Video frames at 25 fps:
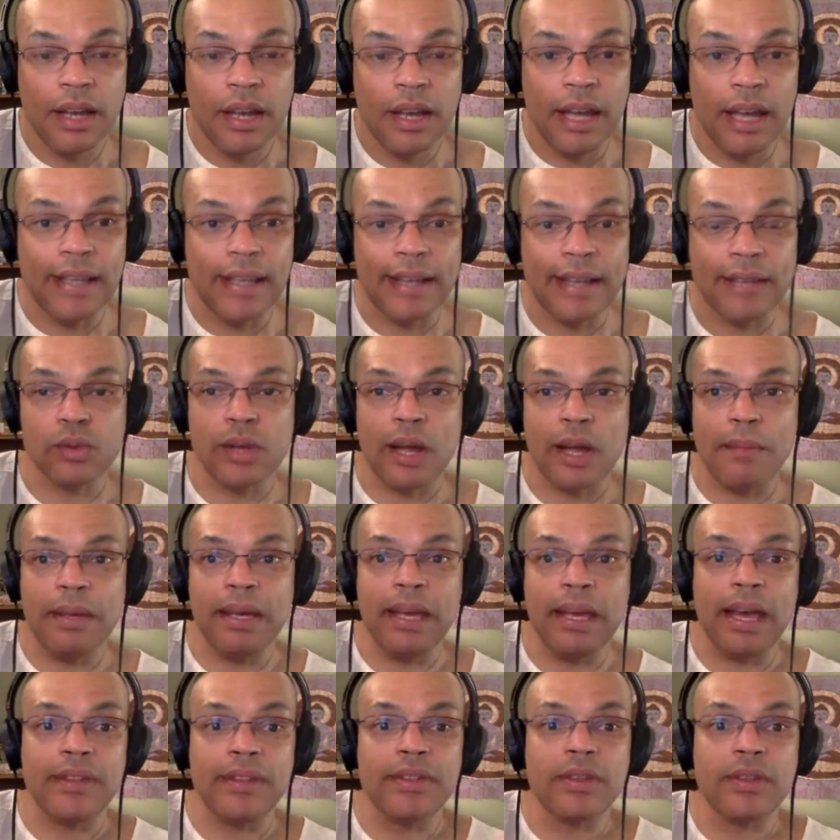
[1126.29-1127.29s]
And that's when I
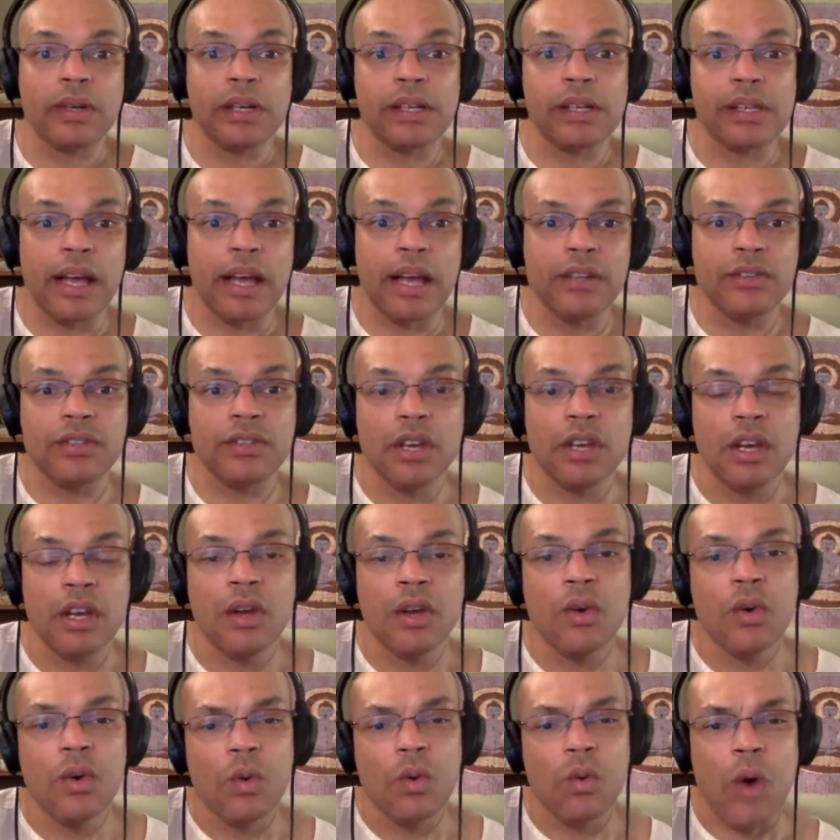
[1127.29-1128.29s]
began to realize,
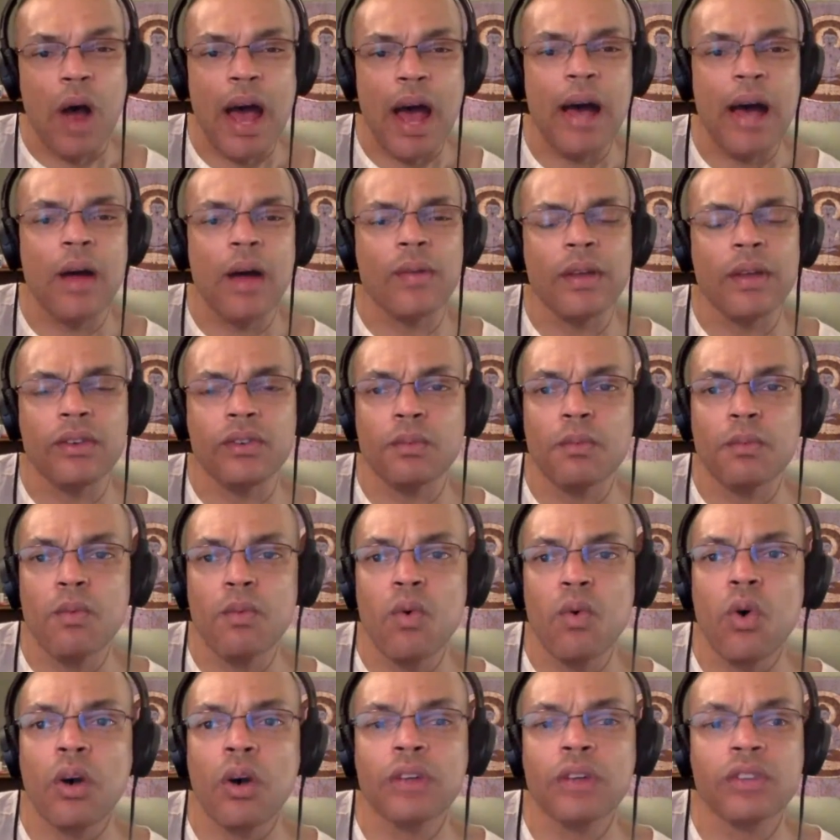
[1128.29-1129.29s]
wow, there's
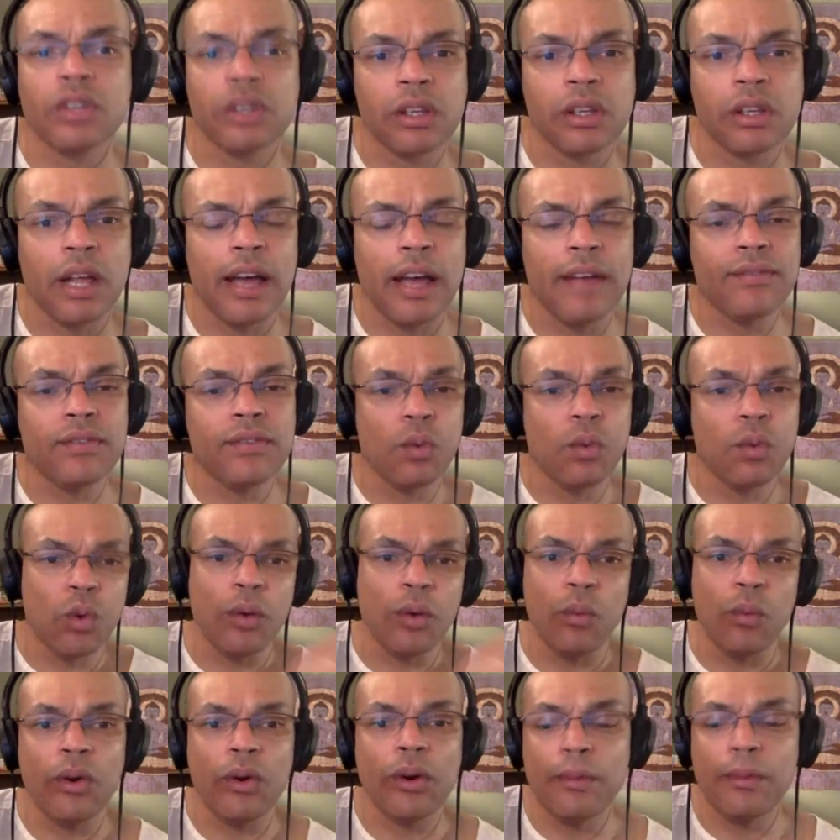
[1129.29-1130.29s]
more to life than
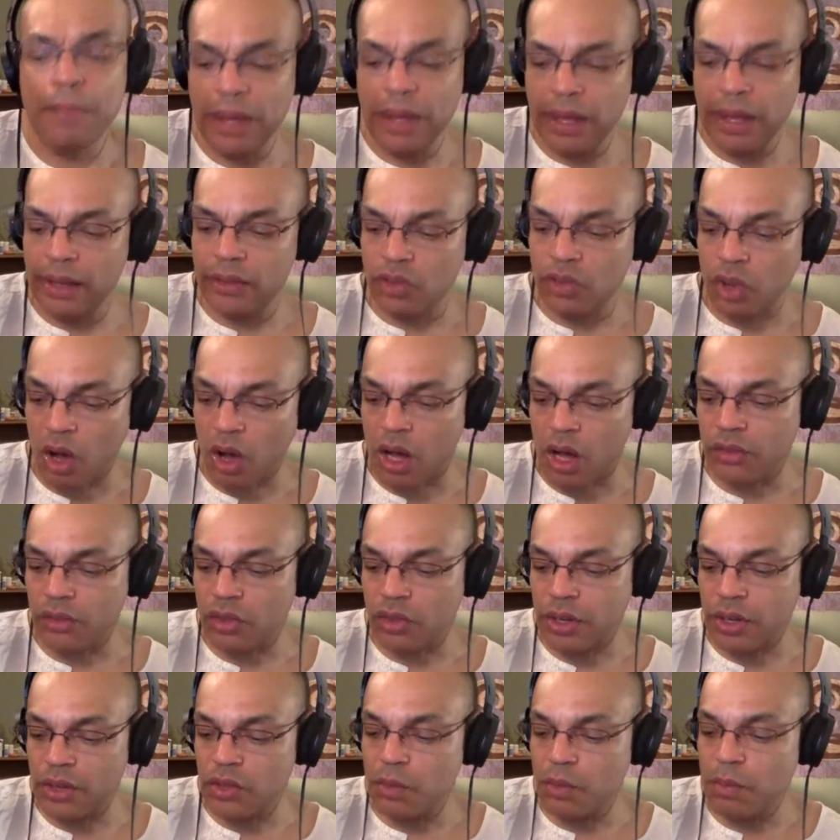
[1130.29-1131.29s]
what we're being taught. So
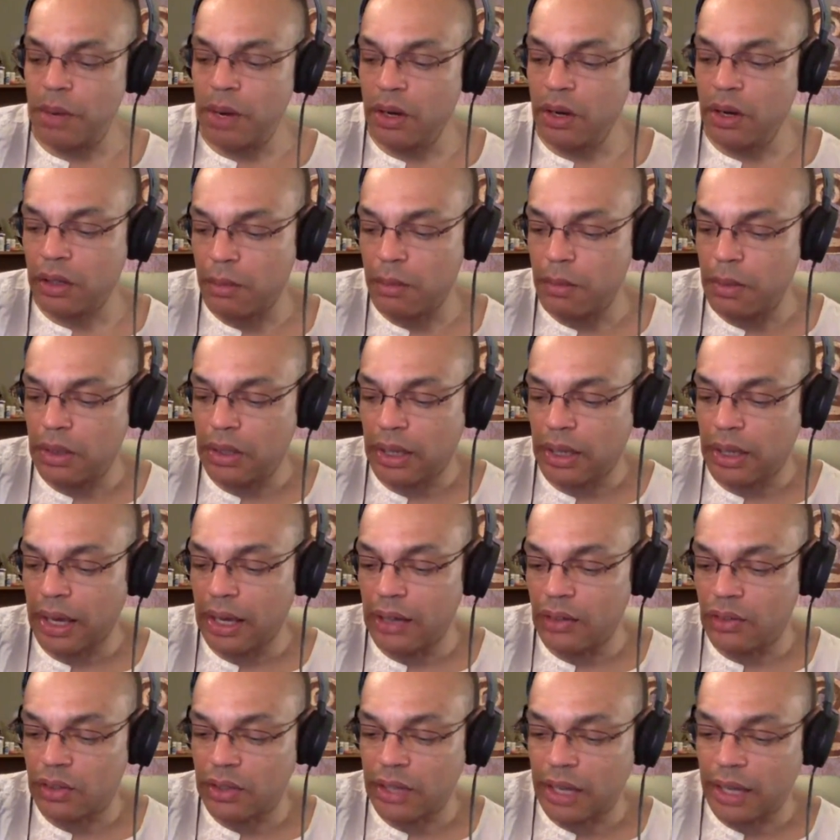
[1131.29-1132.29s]
there's spirit
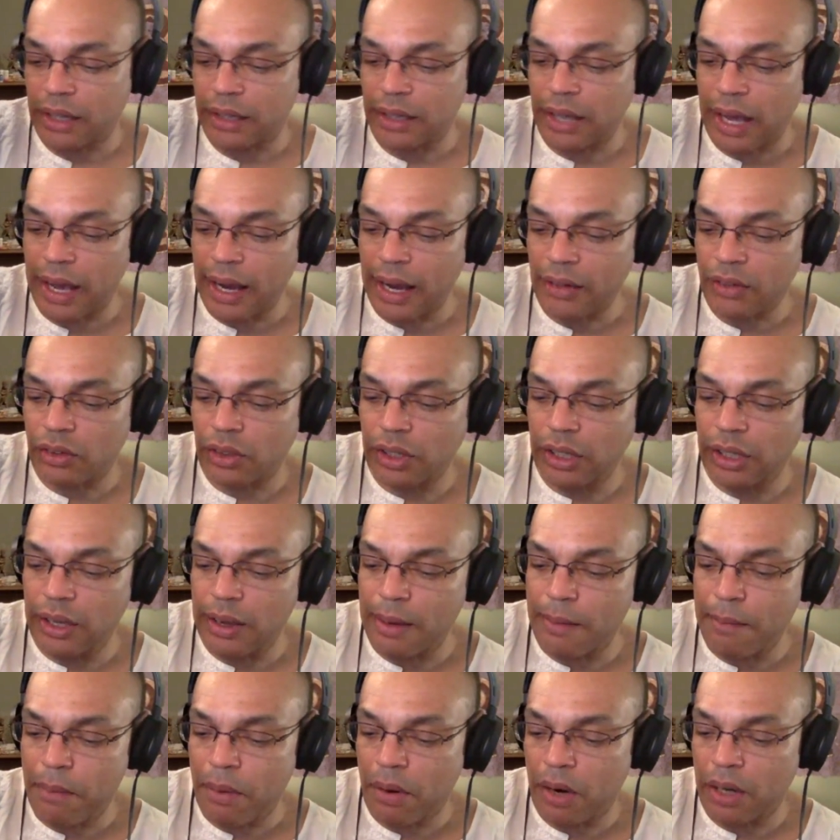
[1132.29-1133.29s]
communication that can actually
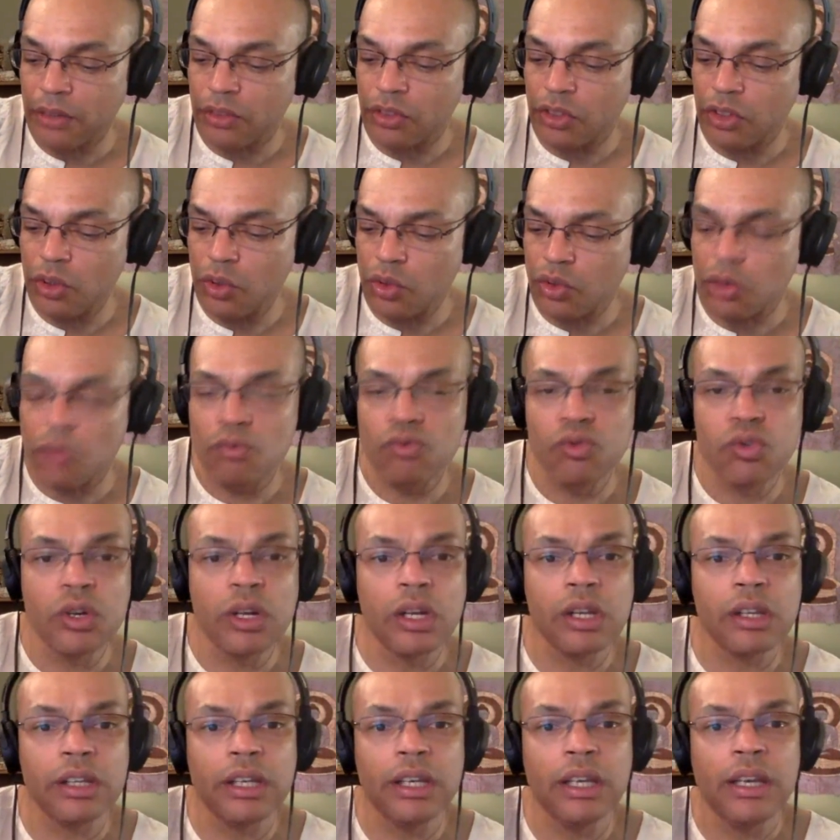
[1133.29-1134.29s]
impart to you some
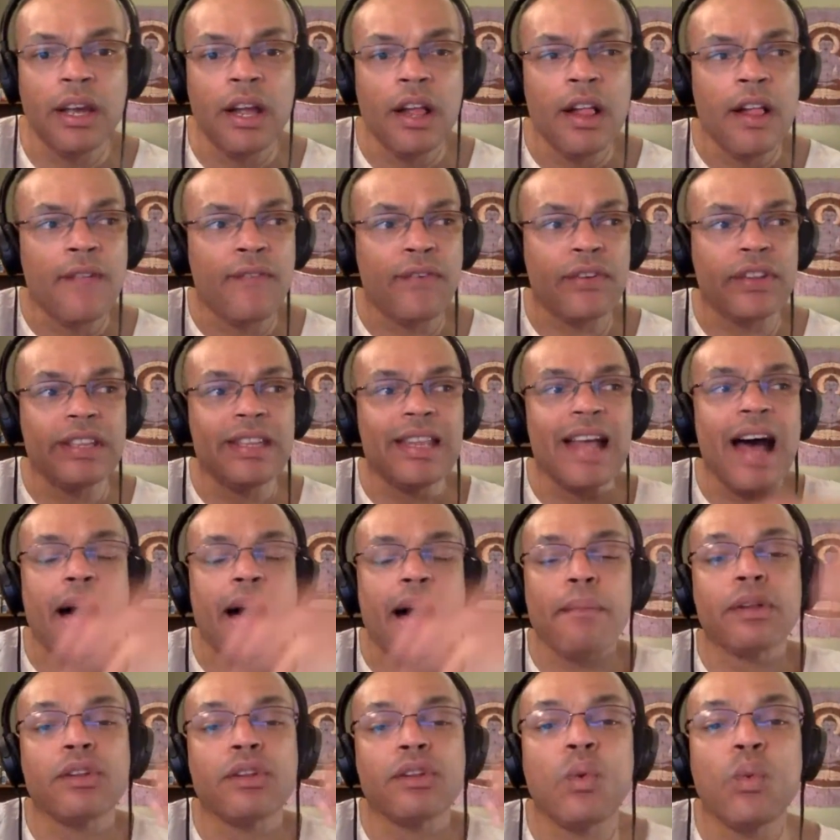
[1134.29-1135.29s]
really
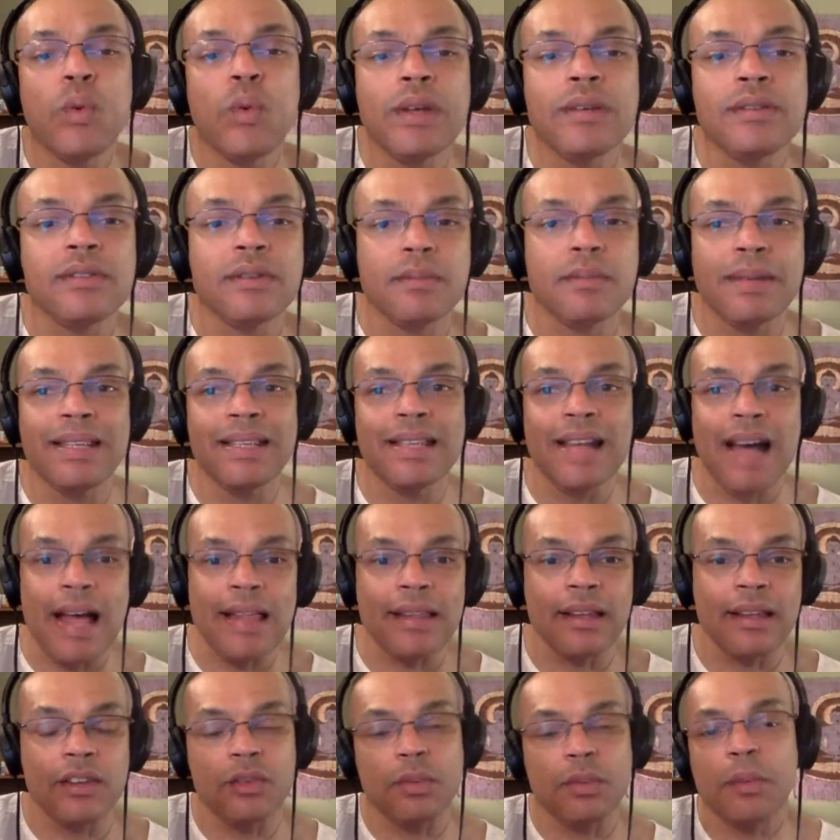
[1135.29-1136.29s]
phenomenal wisdom and
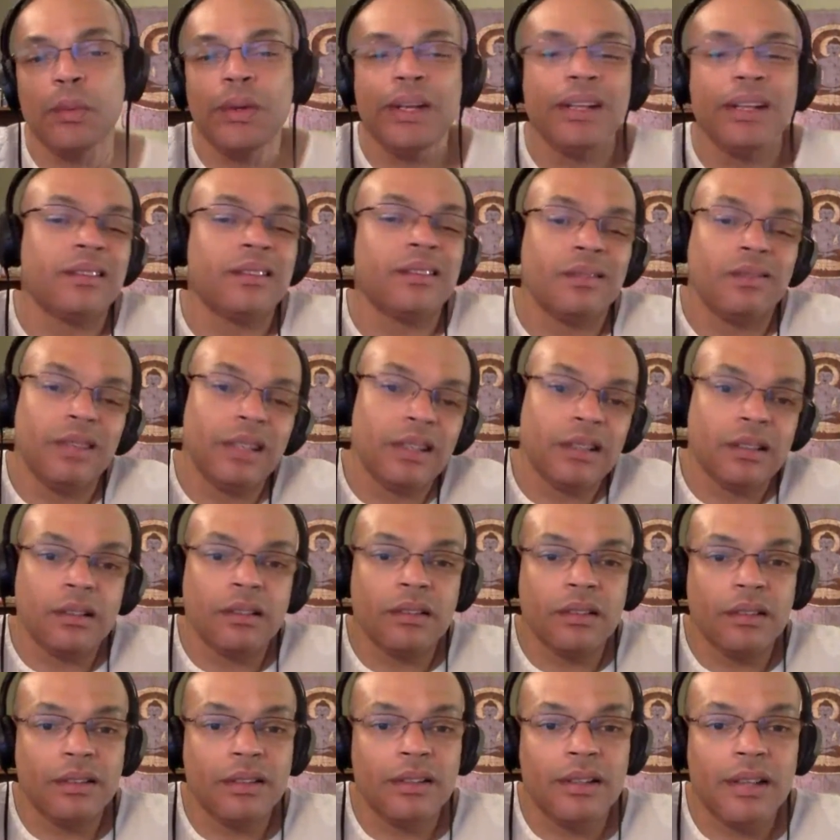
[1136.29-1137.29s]
knowledge, but we
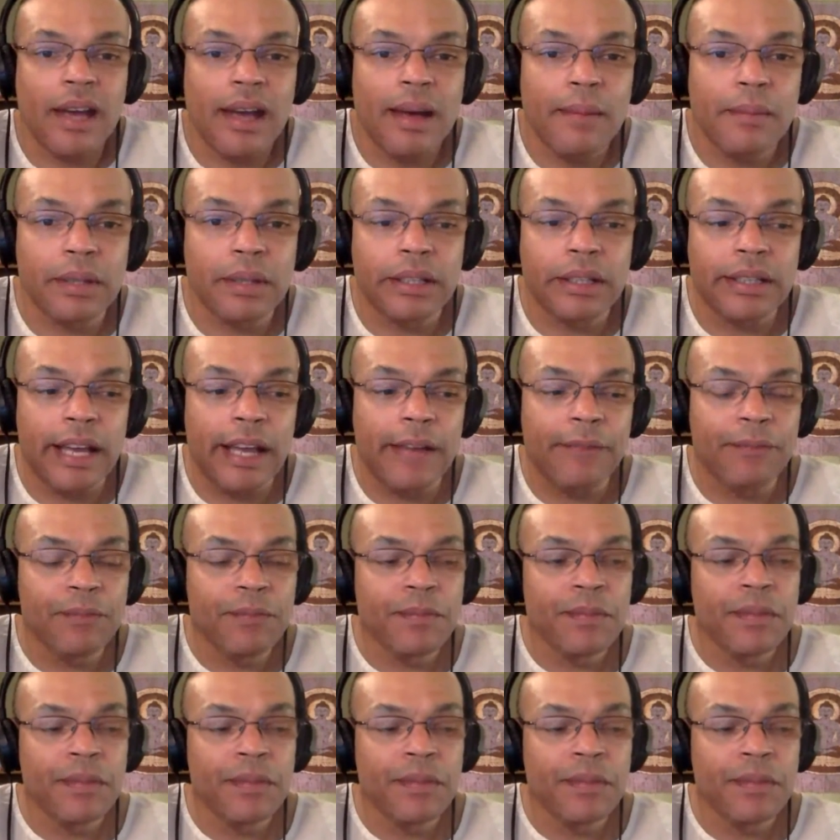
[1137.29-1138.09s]
don't dabble in that.